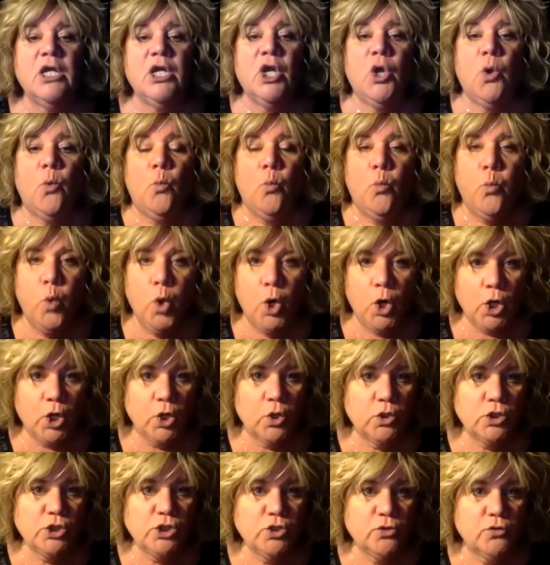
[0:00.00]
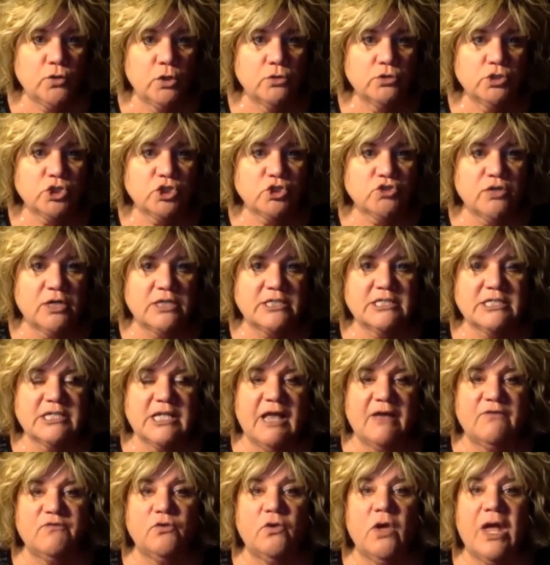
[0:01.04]
Work on your own stress
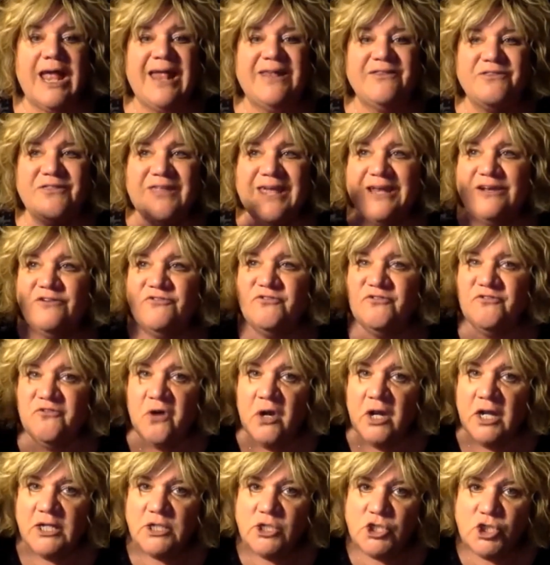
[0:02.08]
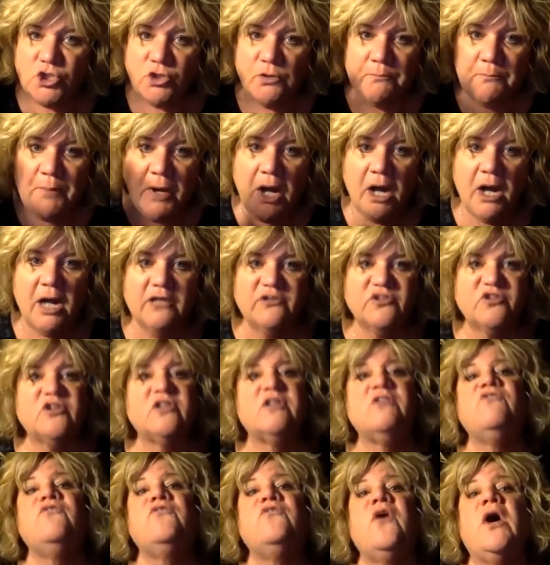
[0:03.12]
level and then find your posse,
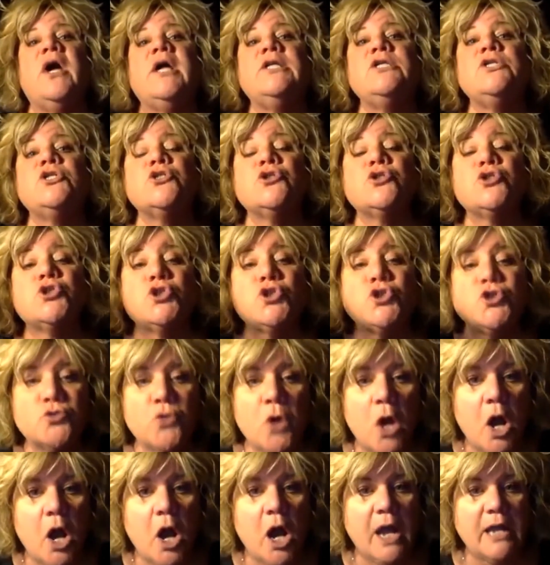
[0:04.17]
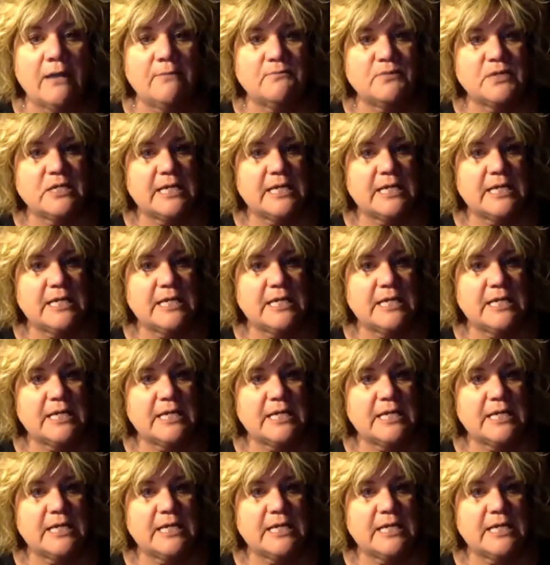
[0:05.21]
find your tribe,